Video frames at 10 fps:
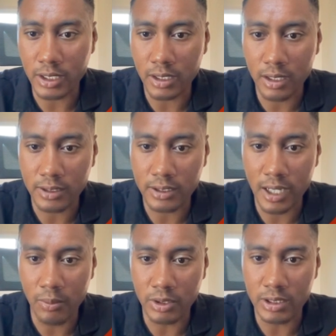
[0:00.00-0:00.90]
need the content
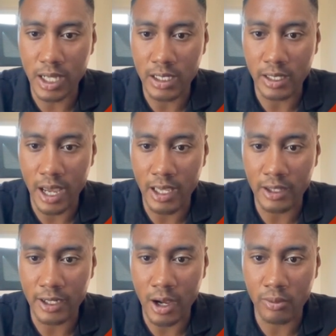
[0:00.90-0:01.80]
type, we just added that, and
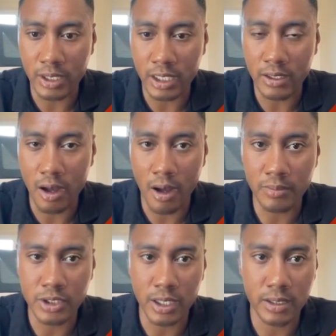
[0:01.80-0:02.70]
then now we need the
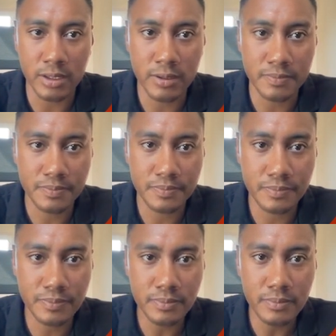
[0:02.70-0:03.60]
object.
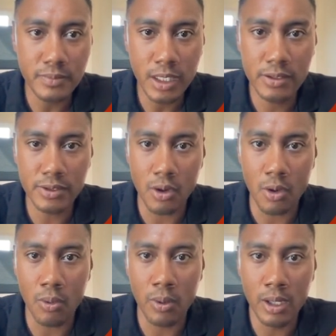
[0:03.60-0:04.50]

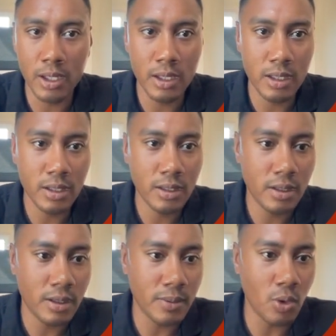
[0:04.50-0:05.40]
So,
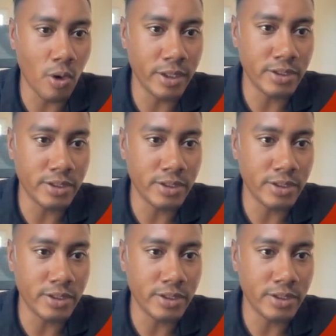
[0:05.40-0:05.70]
going